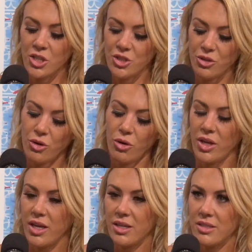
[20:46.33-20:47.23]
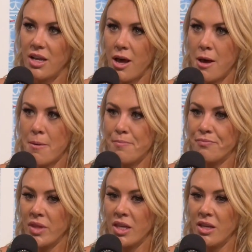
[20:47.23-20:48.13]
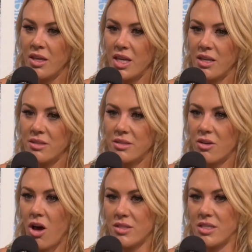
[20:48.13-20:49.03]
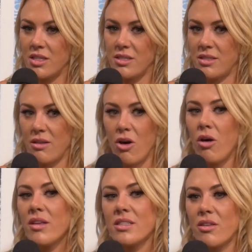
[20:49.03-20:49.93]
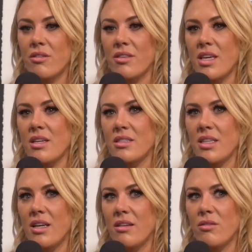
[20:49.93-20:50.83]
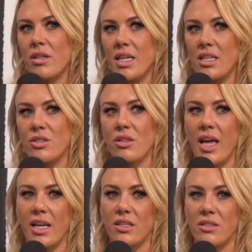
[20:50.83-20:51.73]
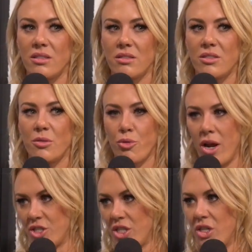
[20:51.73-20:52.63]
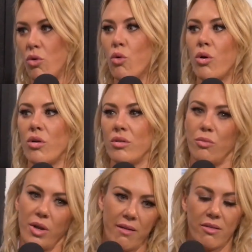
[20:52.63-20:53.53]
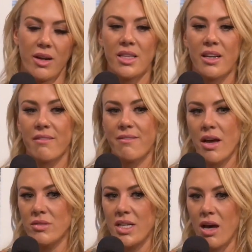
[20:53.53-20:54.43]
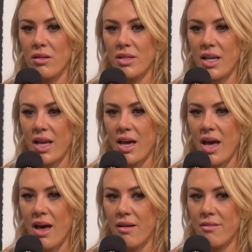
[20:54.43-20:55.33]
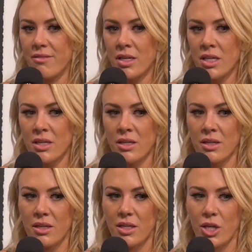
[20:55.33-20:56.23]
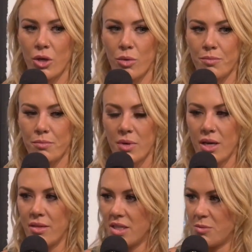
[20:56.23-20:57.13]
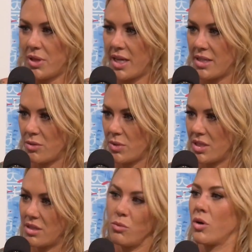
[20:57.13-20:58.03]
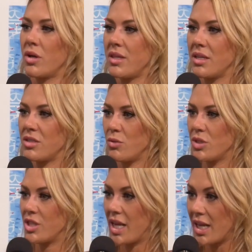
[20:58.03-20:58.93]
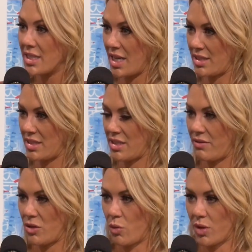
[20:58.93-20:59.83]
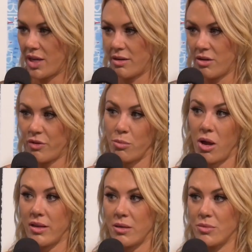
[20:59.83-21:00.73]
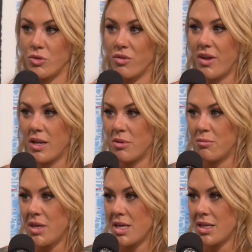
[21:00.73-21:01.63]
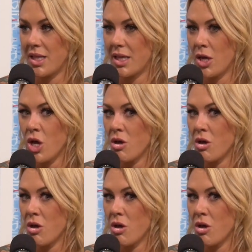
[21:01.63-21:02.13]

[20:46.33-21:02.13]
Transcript: Do you know? And um, it causes all these other things that lead to like depression or whatever. And then I found out that I have, you know, uh, this place that we did the work. They do a genetic test to see if you can, if your body can absorb vitamin B. Like,